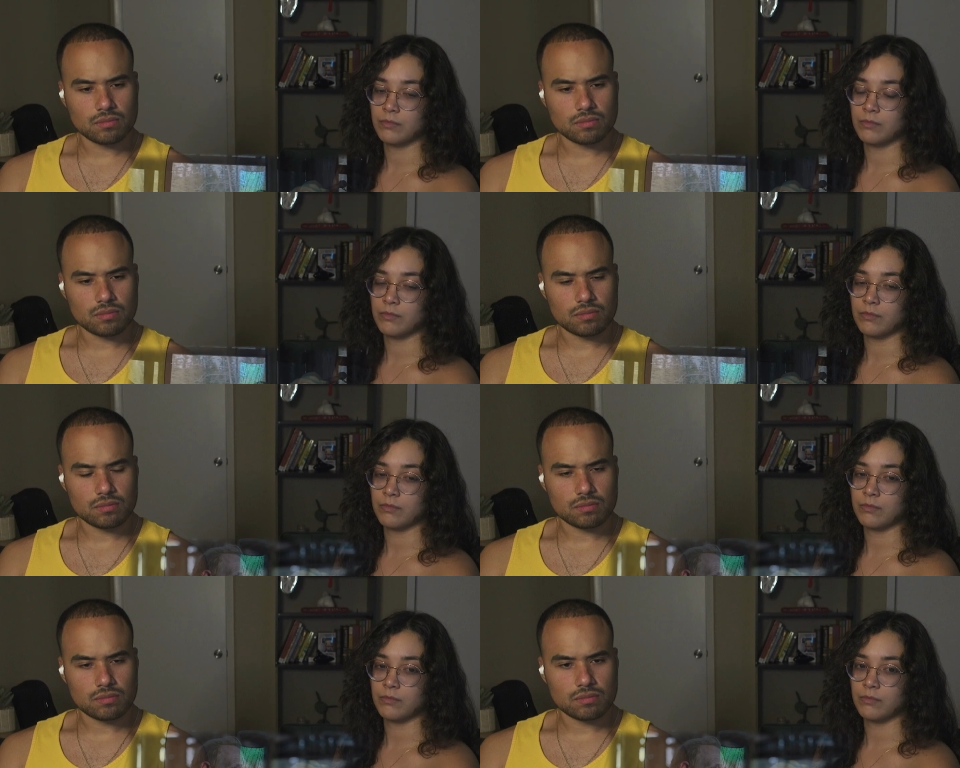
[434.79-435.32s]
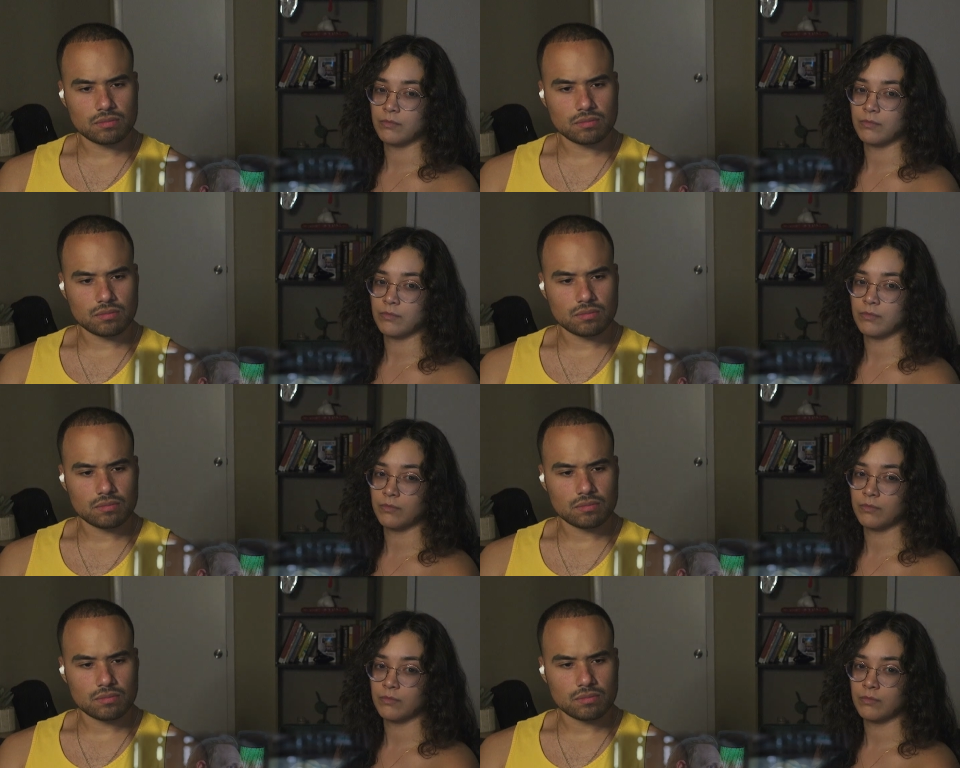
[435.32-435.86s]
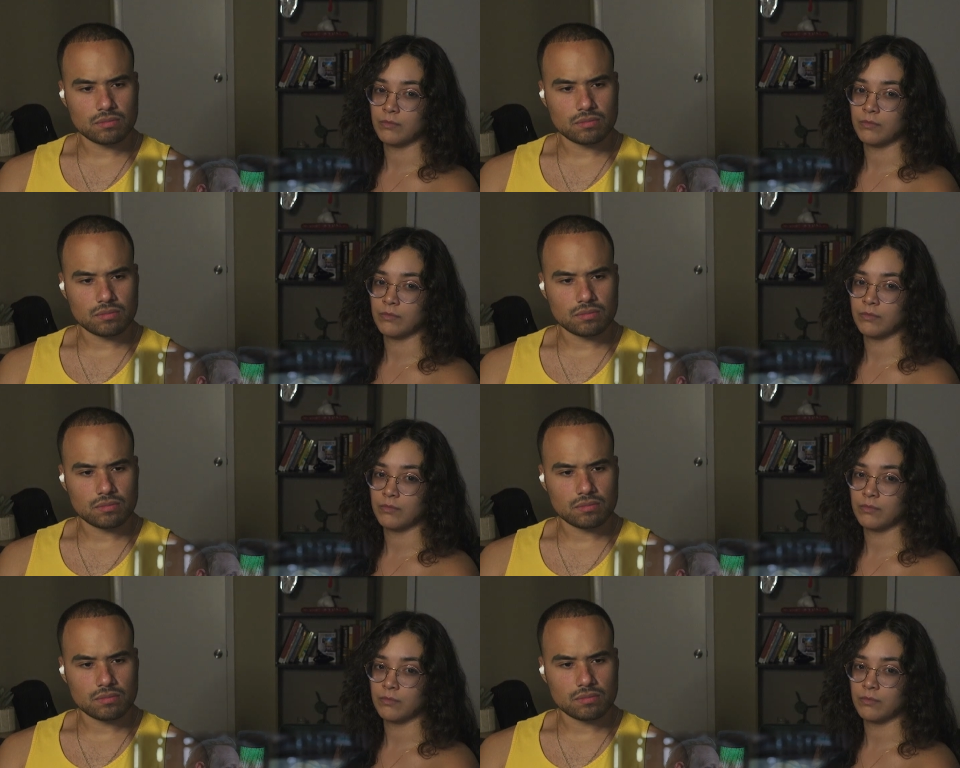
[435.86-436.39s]

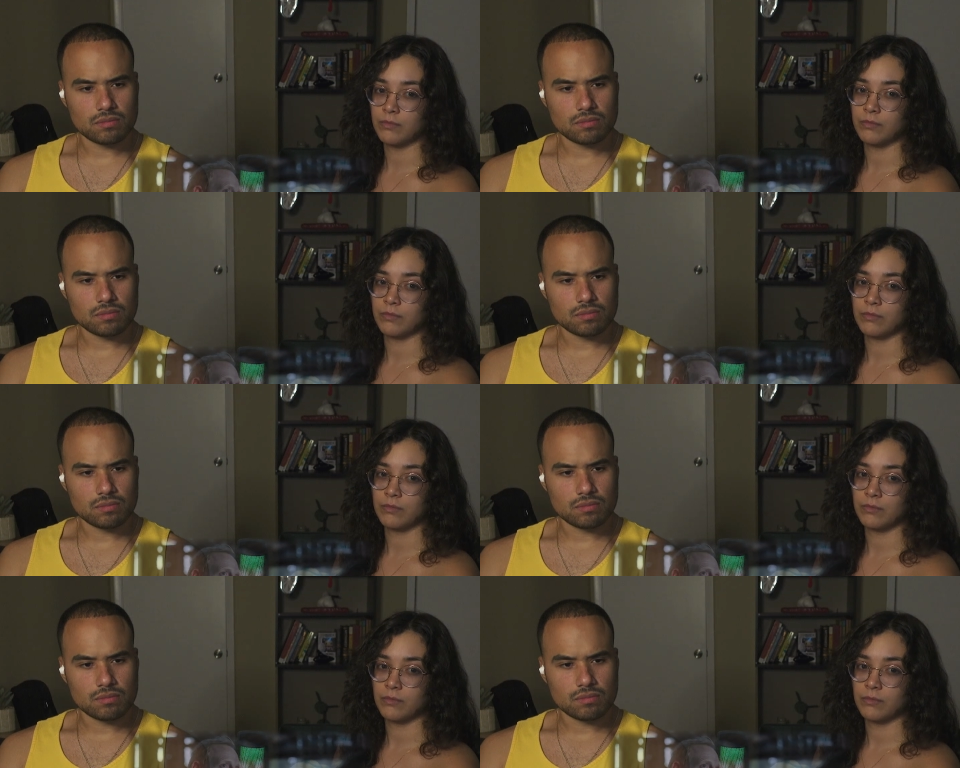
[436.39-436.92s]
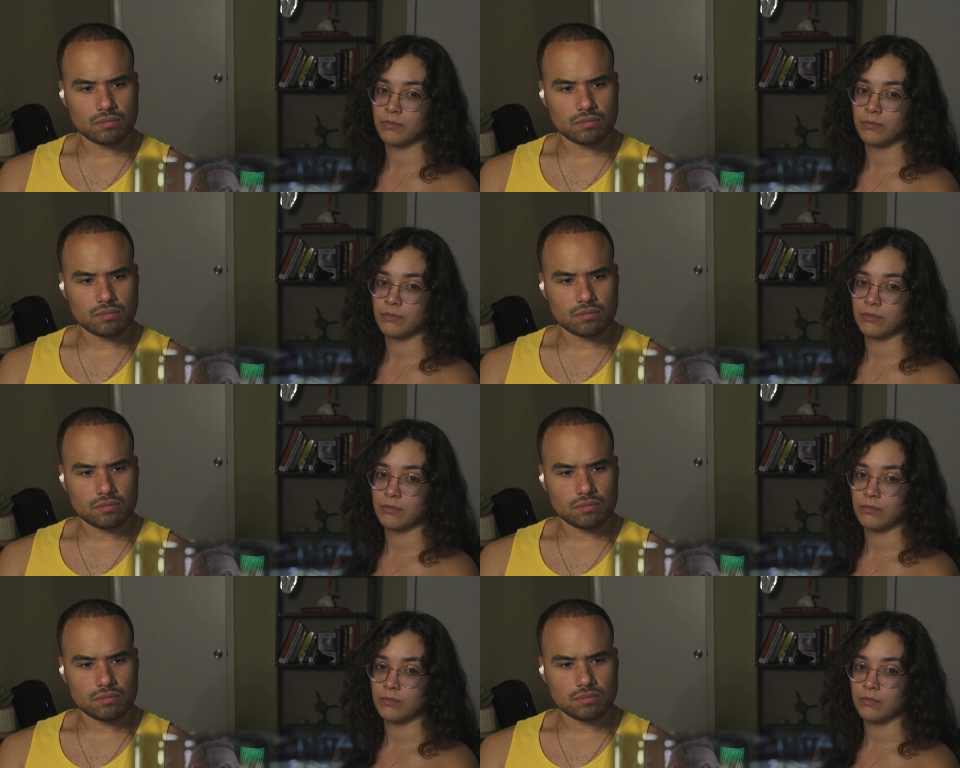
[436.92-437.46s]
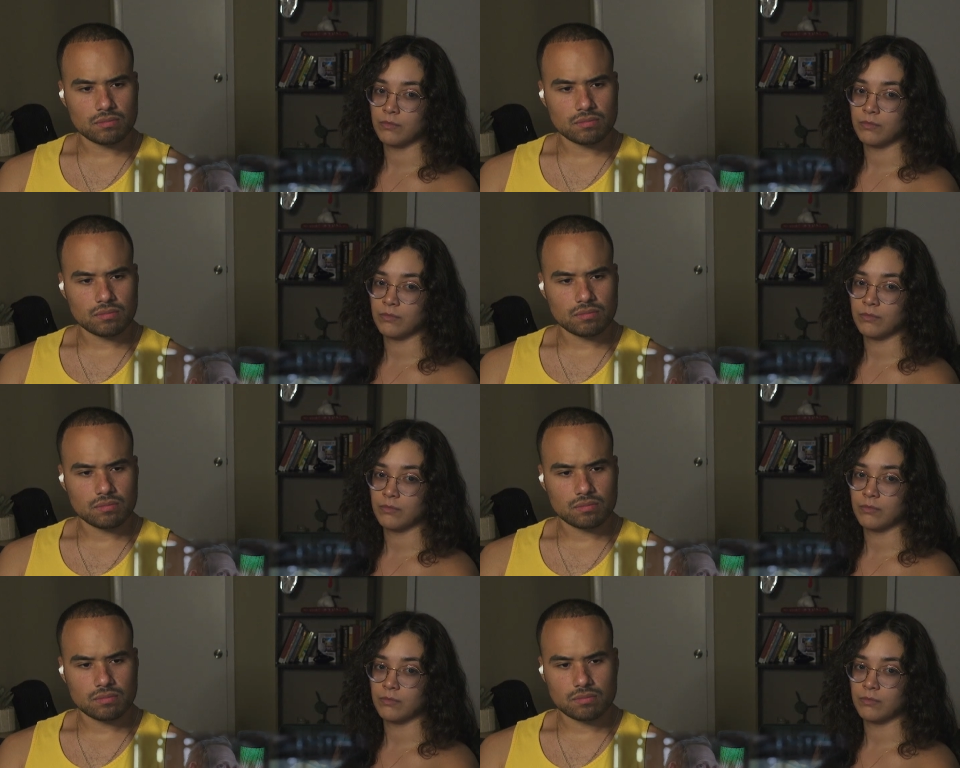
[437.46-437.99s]

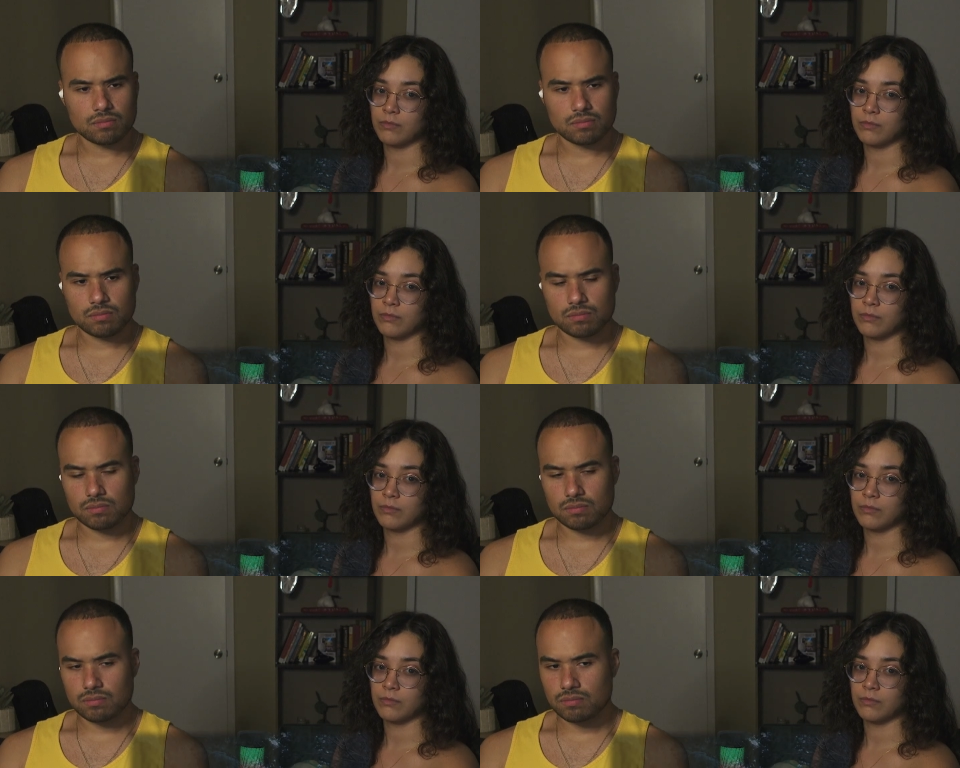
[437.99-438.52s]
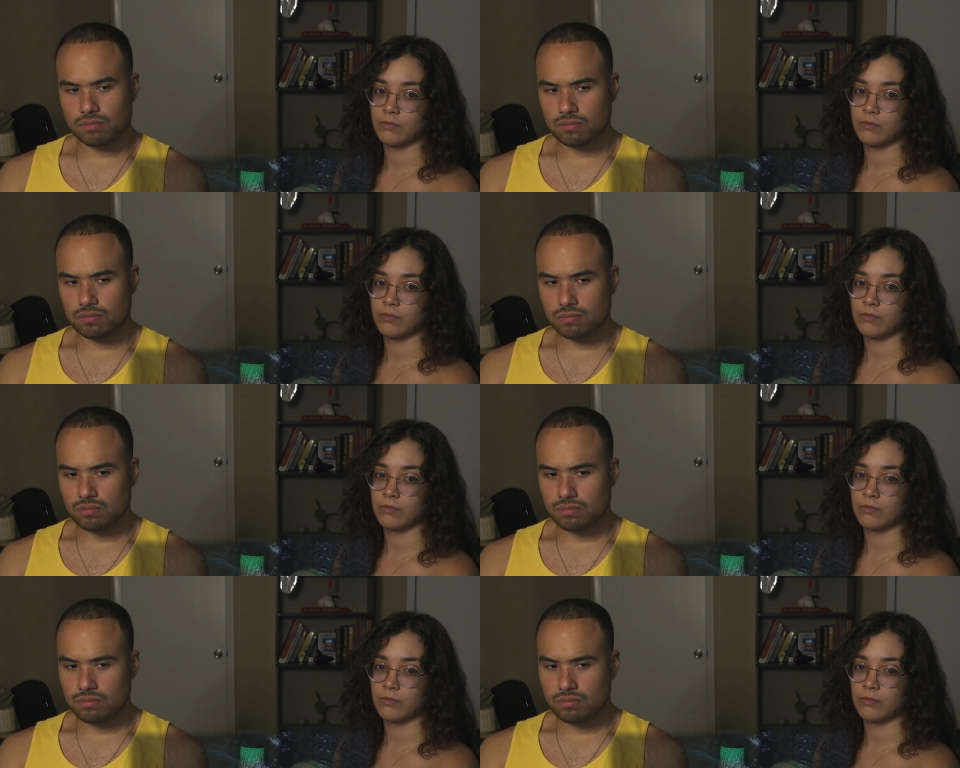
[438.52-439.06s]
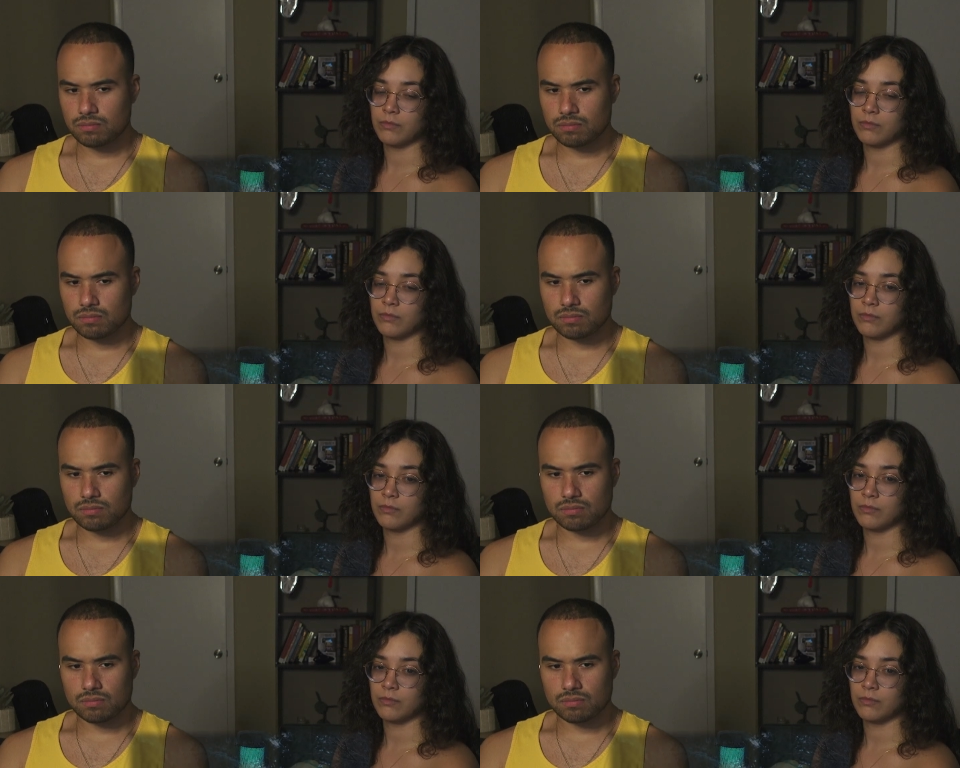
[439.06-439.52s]
(no one is talking)